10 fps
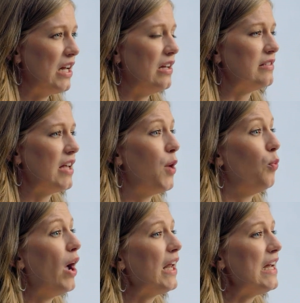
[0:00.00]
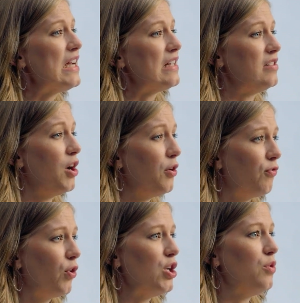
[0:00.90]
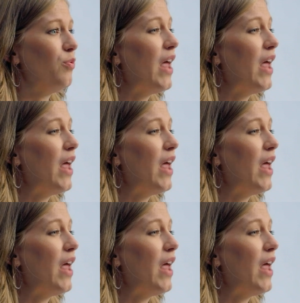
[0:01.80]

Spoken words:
is and what he has done for you.